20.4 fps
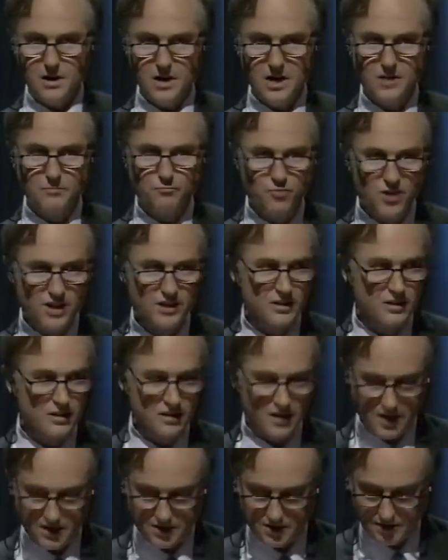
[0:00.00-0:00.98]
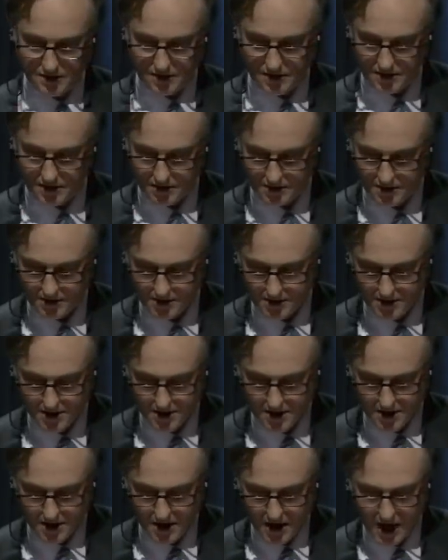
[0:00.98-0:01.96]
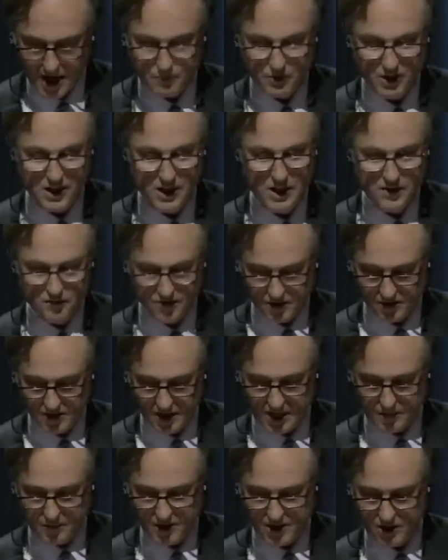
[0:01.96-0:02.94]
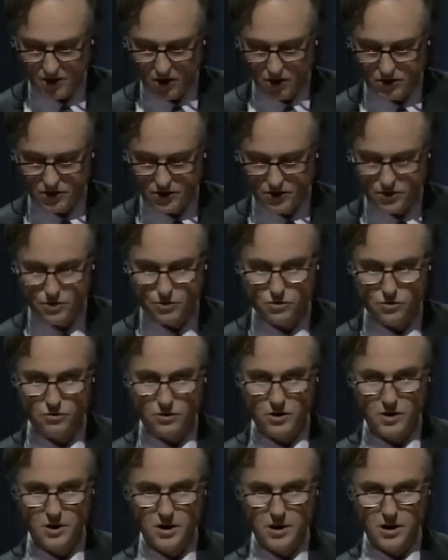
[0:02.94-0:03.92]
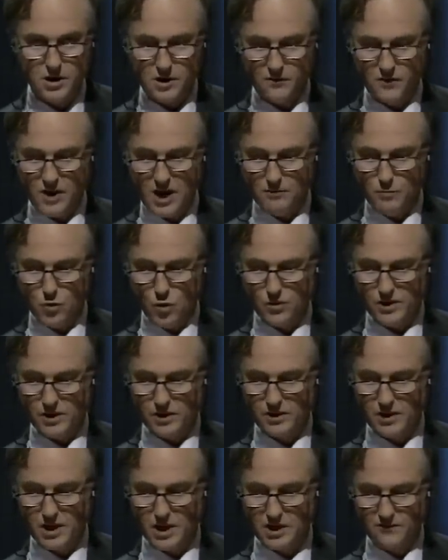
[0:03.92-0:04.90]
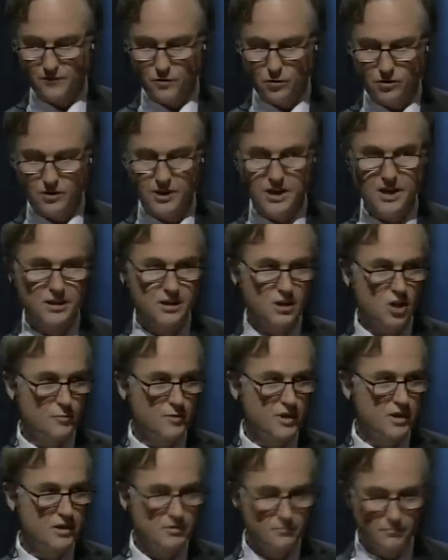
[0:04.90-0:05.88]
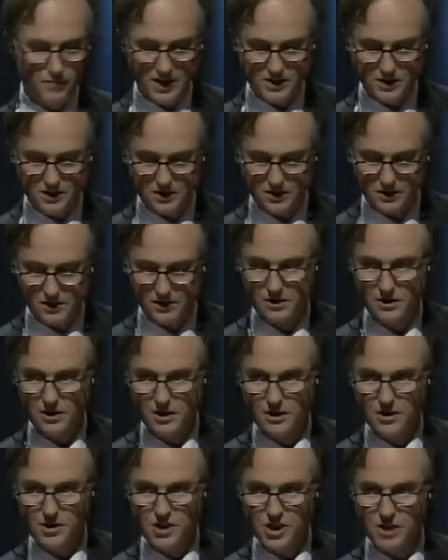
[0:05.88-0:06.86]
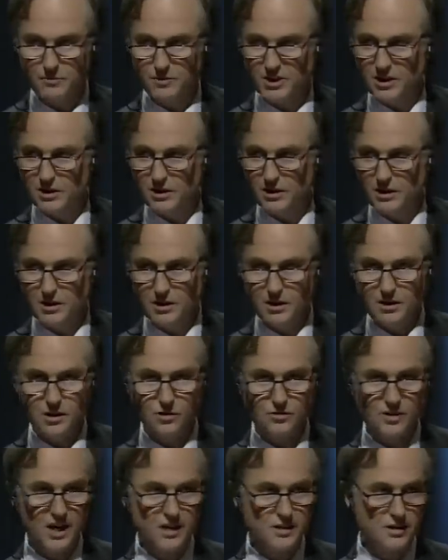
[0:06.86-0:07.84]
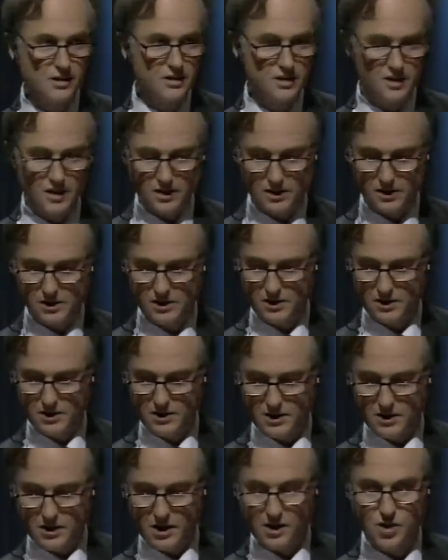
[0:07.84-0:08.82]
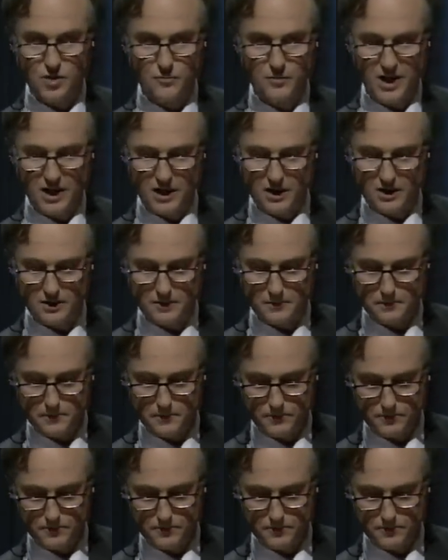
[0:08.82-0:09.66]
In Britain, that is. I believe the same is not true of our more successful economic competitors, Germany, the United States, and Japan.